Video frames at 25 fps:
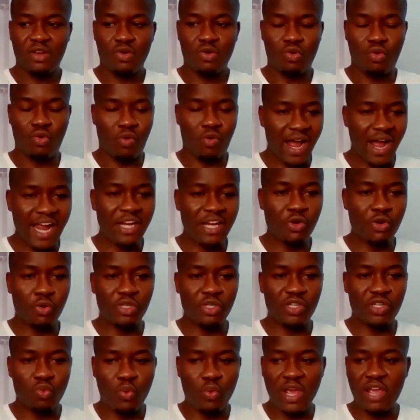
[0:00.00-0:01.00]
ride
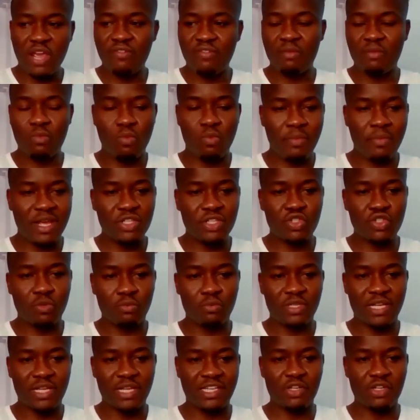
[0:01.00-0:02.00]
on the wave and
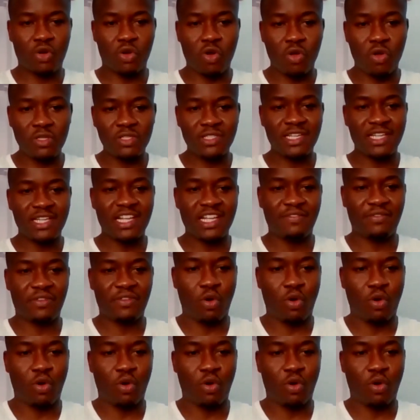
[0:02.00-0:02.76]
momentum that your continent has